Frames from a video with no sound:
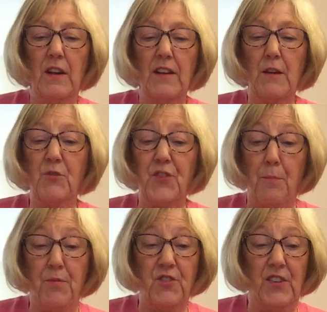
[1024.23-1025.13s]
there was a
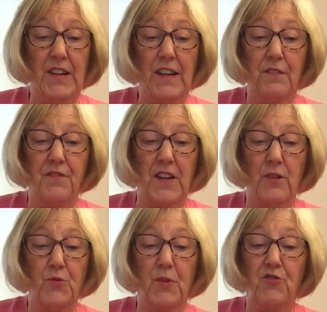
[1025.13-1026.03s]
pretty little
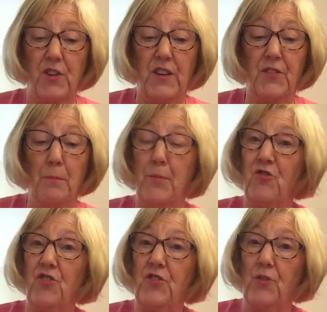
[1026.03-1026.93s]
field with trees and
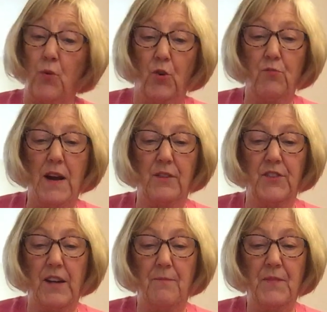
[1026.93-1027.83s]
bushes all around
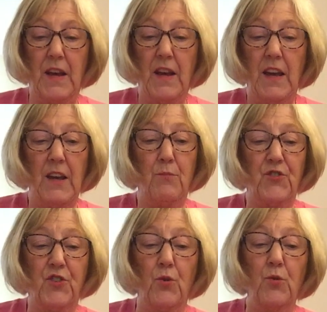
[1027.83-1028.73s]
it. It
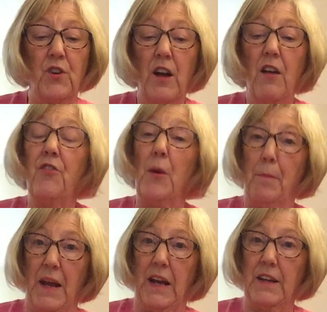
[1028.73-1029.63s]
was called the
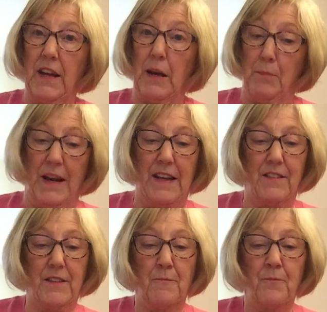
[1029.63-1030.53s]
picnic
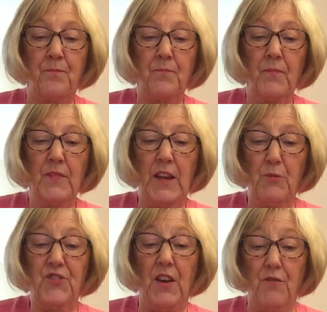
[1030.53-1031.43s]
place. There were
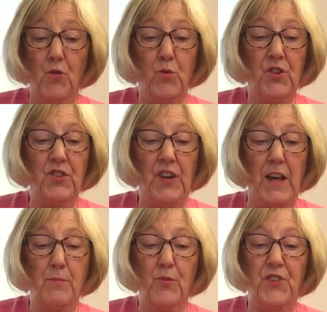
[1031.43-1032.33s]
several wooden
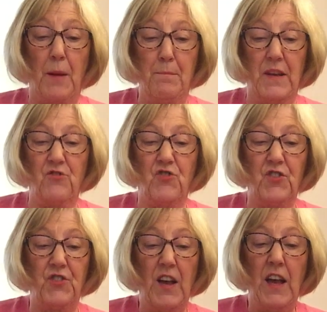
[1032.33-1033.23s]
tables and
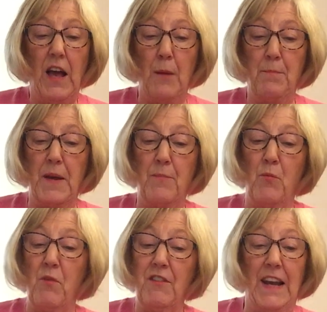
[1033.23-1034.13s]
benches, and people
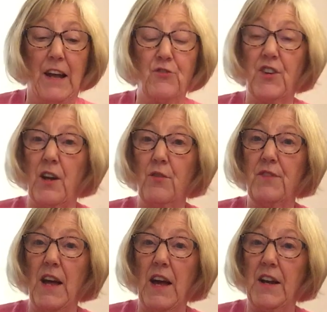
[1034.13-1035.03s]
were allowed to go
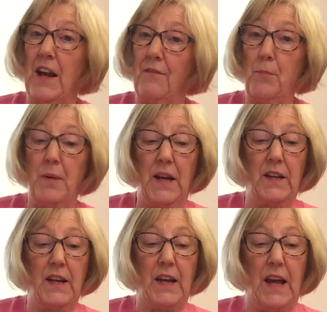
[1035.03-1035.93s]
there and have a
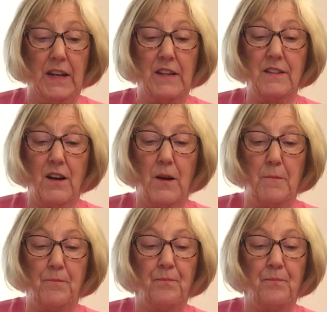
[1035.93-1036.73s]
picnic any time.